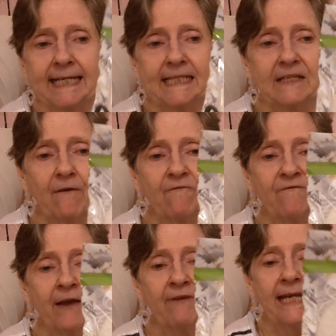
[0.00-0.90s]
It's
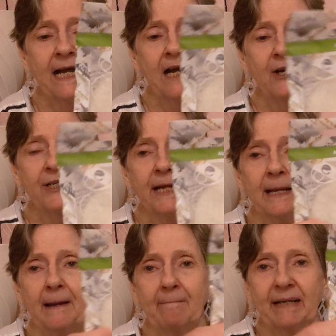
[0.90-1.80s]
very hard,
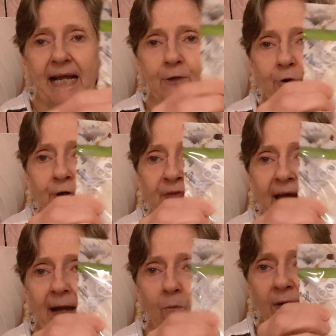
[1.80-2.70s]
but I heard
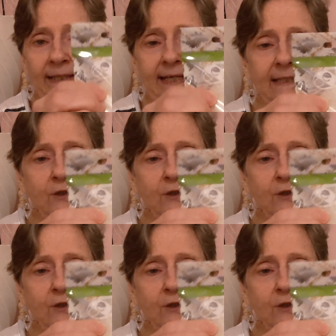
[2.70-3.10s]
that when